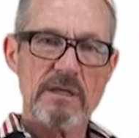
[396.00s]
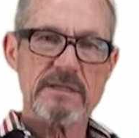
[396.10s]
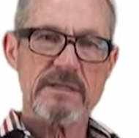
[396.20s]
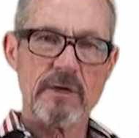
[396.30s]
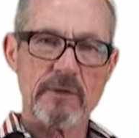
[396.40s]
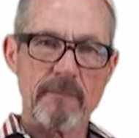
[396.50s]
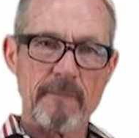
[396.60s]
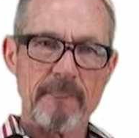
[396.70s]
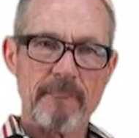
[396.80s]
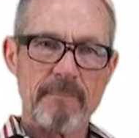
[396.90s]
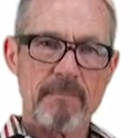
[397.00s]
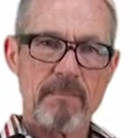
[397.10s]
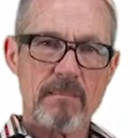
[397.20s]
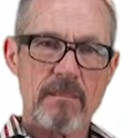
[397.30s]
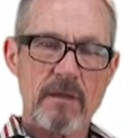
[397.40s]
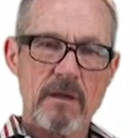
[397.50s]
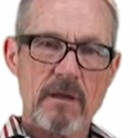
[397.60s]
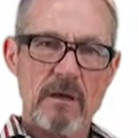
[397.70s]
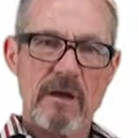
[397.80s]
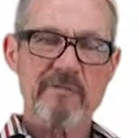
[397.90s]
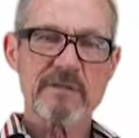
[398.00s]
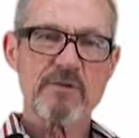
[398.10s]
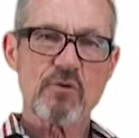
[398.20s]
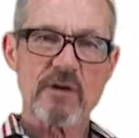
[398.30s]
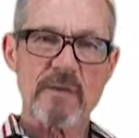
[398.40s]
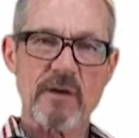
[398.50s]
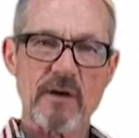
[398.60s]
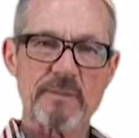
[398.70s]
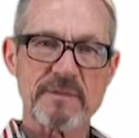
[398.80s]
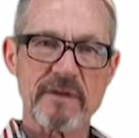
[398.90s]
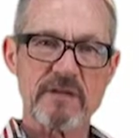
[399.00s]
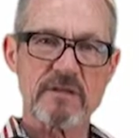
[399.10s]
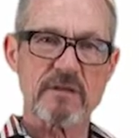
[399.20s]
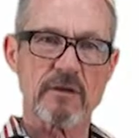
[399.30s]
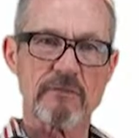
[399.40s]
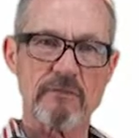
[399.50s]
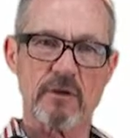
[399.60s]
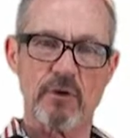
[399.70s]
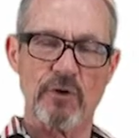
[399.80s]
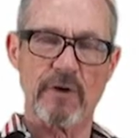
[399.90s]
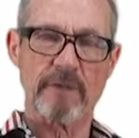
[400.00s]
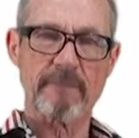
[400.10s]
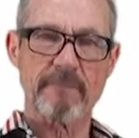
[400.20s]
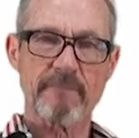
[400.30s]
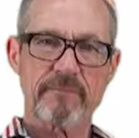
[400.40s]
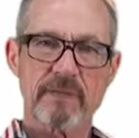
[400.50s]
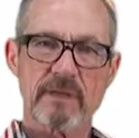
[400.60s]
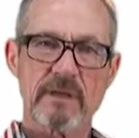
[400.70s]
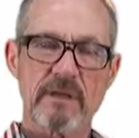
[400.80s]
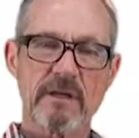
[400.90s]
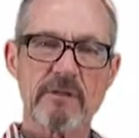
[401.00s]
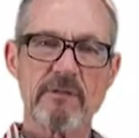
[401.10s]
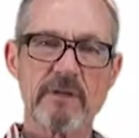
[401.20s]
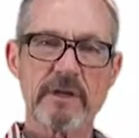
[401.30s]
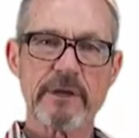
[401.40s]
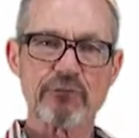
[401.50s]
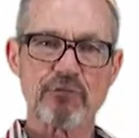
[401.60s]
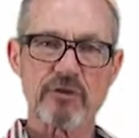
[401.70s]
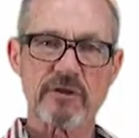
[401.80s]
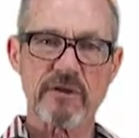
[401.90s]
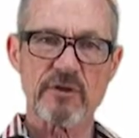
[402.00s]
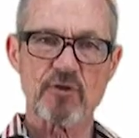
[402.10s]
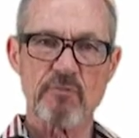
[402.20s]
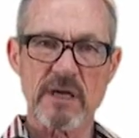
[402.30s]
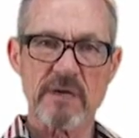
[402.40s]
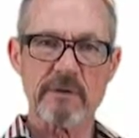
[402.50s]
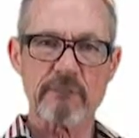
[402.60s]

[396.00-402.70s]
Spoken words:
So, I've been talking about observation of learning. In the literature that you may be